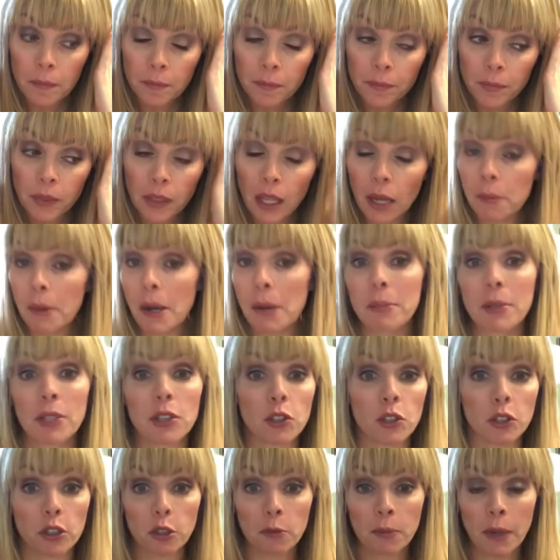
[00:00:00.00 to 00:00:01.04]
they might be
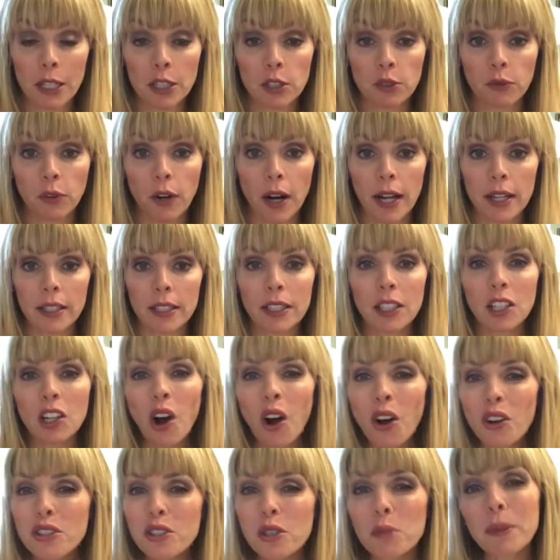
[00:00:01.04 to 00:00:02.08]
their new best friend. And it
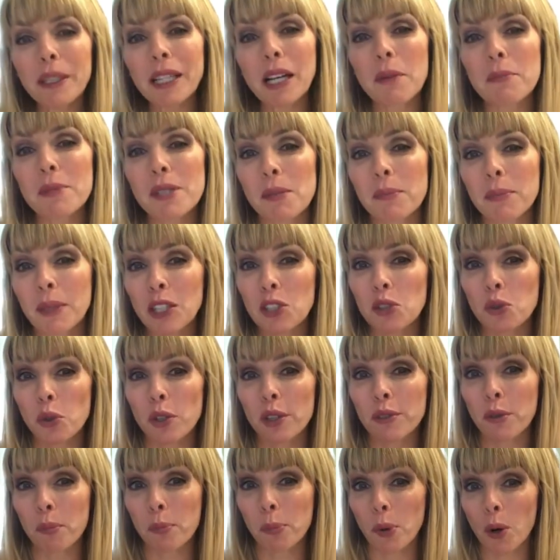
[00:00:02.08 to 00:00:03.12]
also becomes something sort
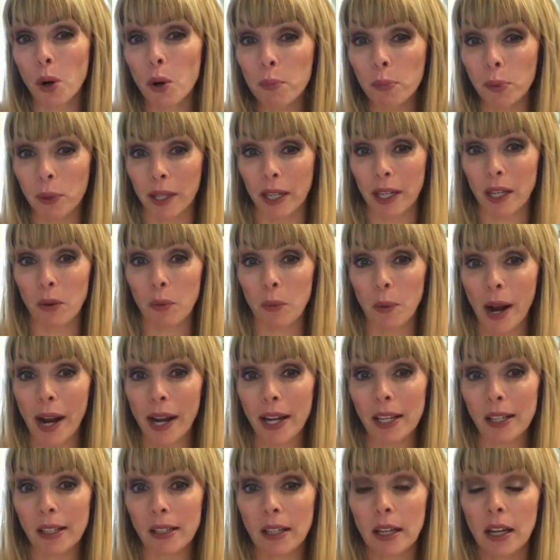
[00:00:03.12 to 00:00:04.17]
of appropriate,
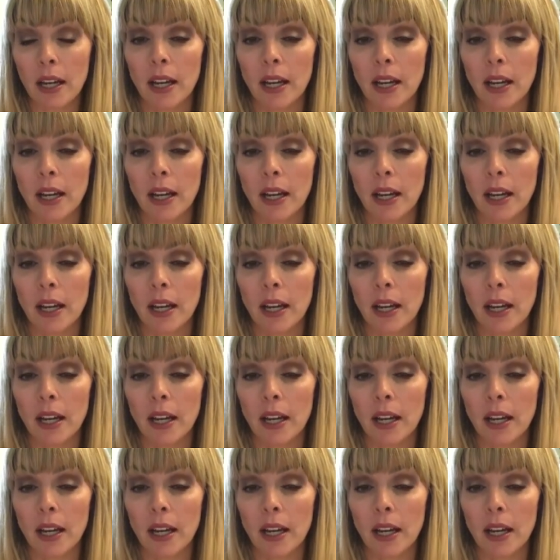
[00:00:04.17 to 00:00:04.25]
right?